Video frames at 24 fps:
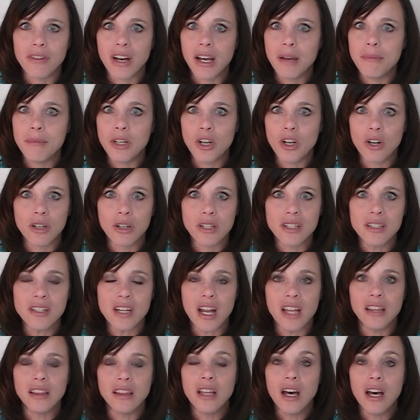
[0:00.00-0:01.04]
I'm an artist.
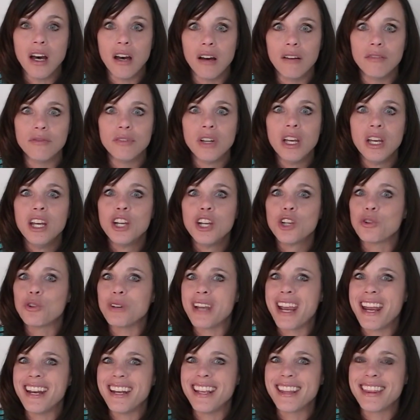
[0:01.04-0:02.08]
I love
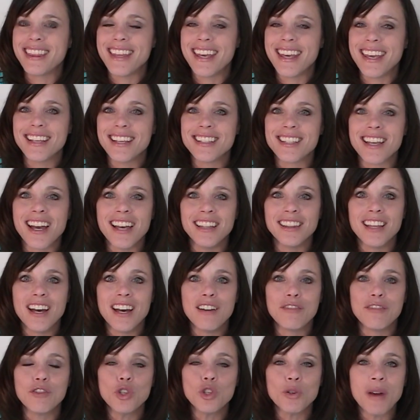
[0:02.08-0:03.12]
creating things. I
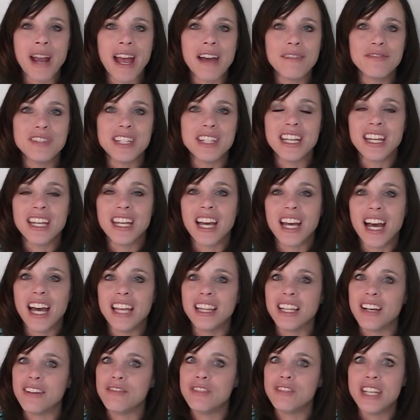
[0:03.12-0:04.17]
love crafting. I
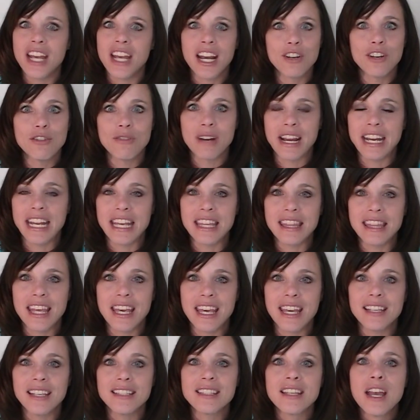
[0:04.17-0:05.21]
love decorating
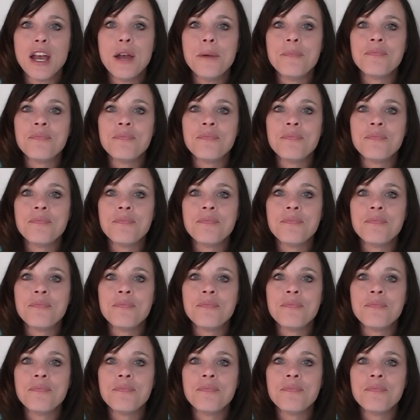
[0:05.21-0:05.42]
things.